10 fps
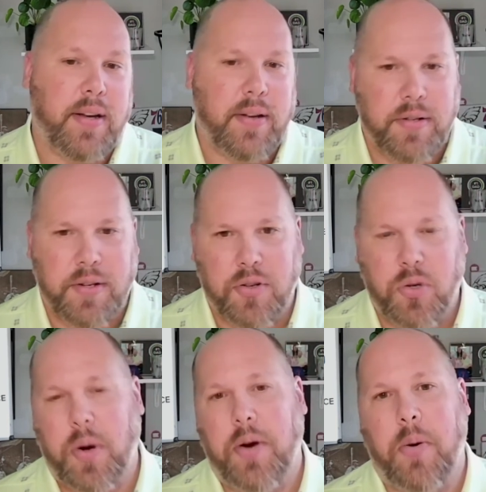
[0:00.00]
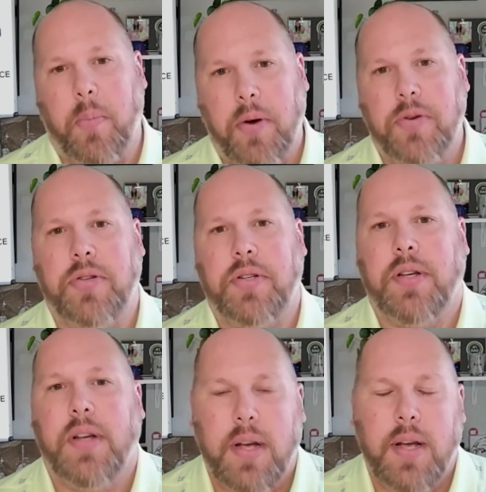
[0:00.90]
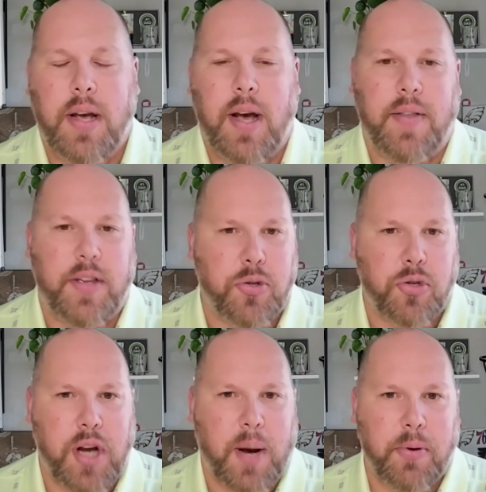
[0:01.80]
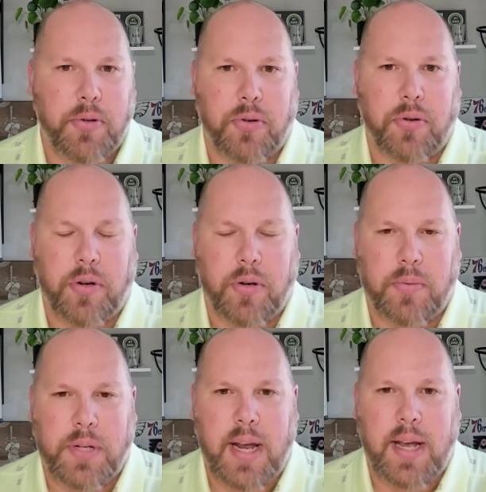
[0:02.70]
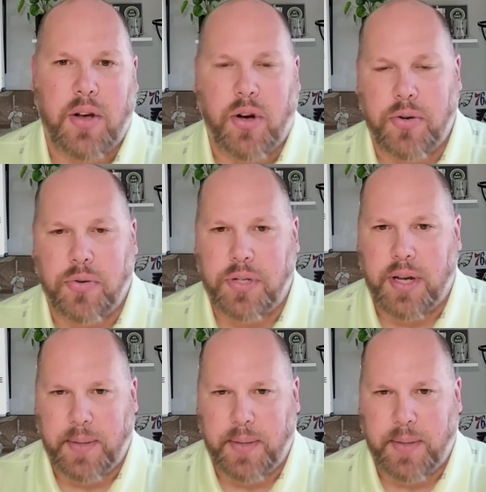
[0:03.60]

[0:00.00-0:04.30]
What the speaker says: search query, or purchase that your shoppers are taking on your site.